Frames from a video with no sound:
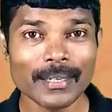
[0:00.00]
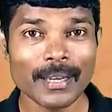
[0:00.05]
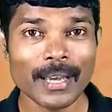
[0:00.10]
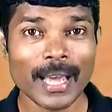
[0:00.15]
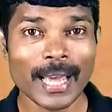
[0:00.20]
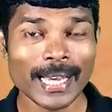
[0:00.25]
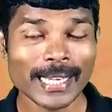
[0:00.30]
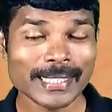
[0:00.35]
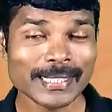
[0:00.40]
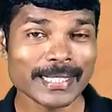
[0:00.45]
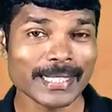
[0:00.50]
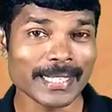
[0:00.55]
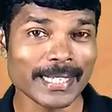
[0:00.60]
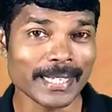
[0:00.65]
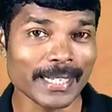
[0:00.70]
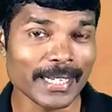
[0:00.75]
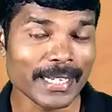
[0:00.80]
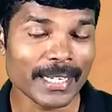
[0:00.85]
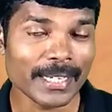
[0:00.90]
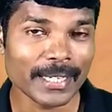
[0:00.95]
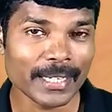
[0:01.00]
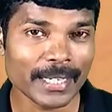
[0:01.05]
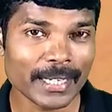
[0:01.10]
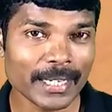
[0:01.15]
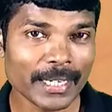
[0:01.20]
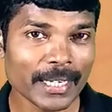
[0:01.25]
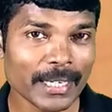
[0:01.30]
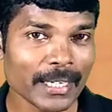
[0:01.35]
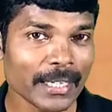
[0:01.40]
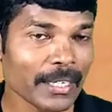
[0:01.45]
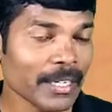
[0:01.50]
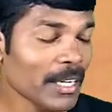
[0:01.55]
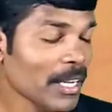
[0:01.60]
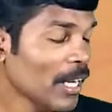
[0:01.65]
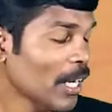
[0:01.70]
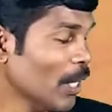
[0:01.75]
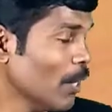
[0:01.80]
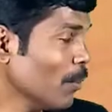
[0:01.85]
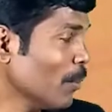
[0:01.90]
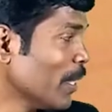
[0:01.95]
as green in color.
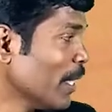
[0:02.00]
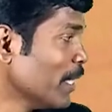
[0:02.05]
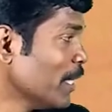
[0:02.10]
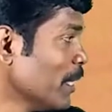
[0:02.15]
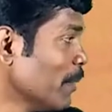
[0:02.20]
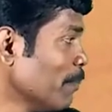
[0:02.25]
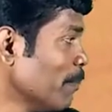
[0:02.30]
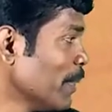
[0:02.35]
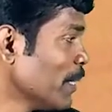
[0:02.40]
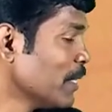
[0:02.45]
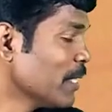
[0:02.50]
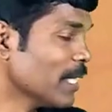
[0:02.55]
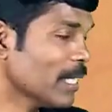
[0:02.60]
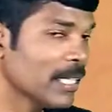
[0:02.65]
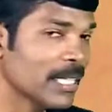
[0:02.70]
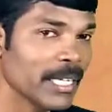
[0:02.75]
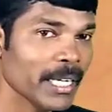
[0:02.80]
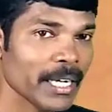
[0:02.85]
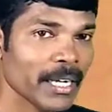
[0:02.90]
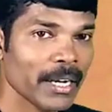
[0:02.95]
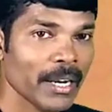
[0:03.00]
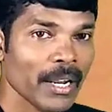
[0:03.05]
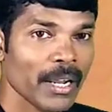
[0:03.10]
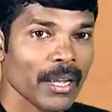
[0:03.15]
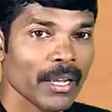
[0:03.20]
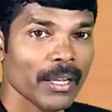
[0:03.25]
Look at the picture here.